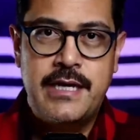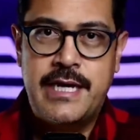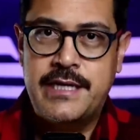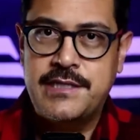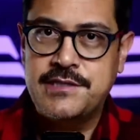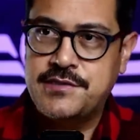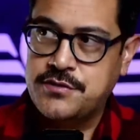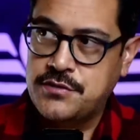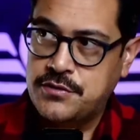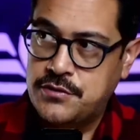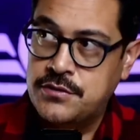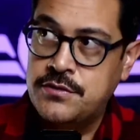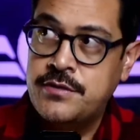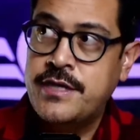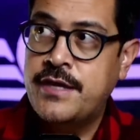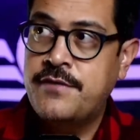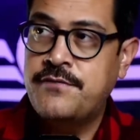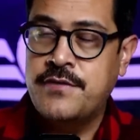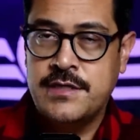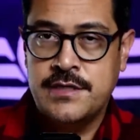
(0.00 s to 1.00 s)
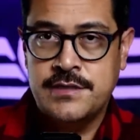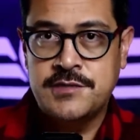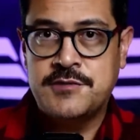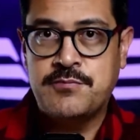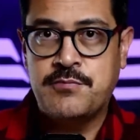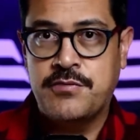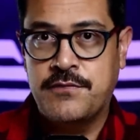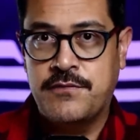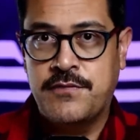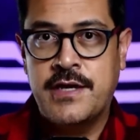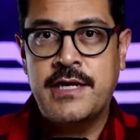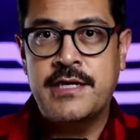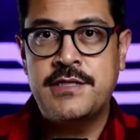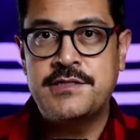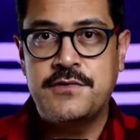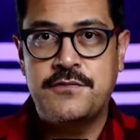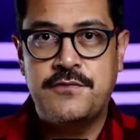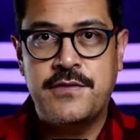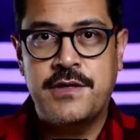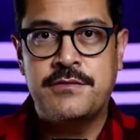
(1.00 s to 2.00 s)
as good evidence
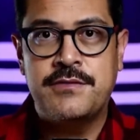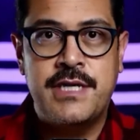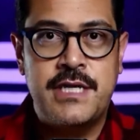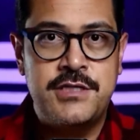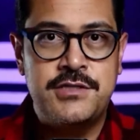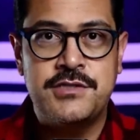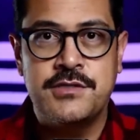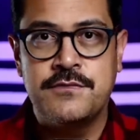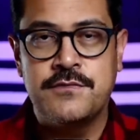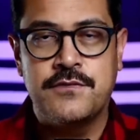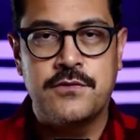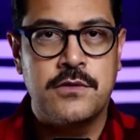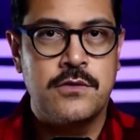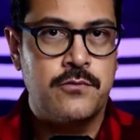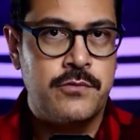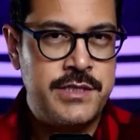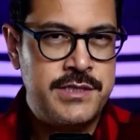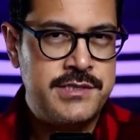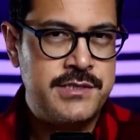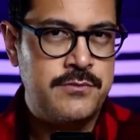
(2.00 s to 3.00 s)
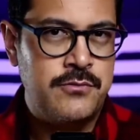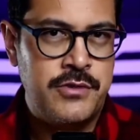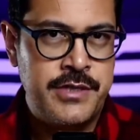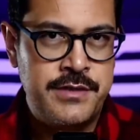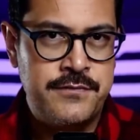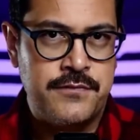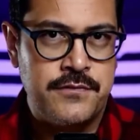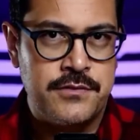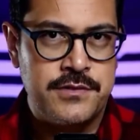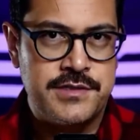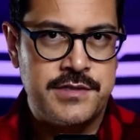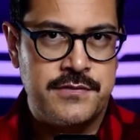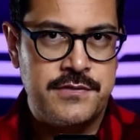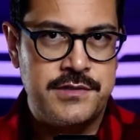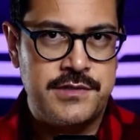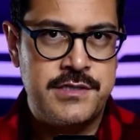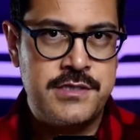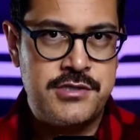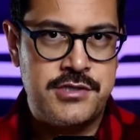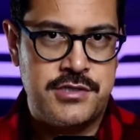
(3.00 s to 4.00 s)
provides a foundation for a reasonable inference on
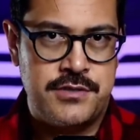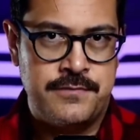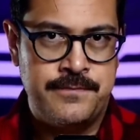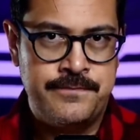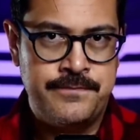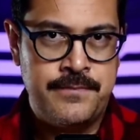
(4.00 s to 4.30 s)
this issue,